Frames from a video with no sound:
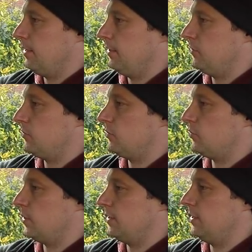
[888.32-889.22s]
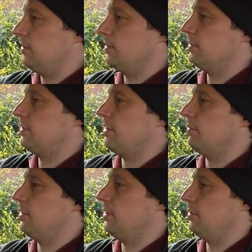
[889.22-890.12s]
it's 20 to
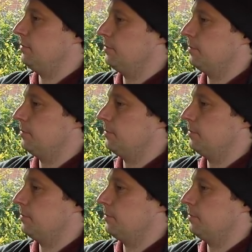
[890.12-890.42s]
7 now.